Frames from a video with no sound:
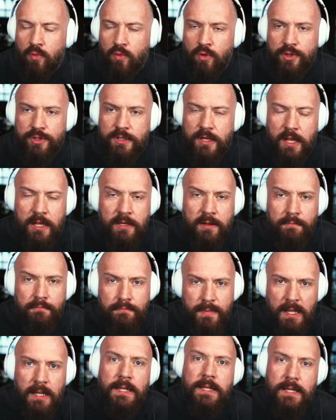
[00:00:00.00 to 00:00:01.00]
wouldn't in a
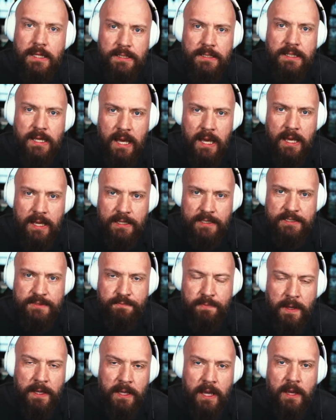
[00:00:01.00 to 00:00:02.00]
million years
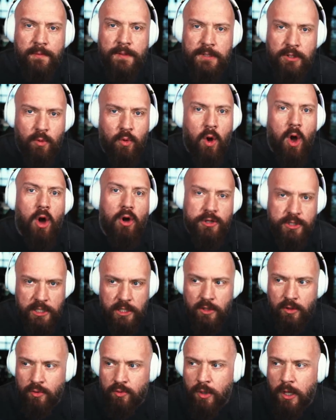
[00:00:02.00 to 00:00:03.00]
be able to
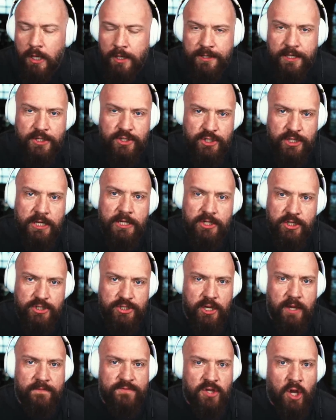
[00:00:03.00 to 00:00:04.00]
argue that she
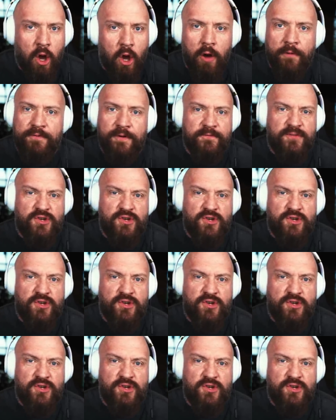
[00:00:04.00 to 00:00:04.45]
deserves half of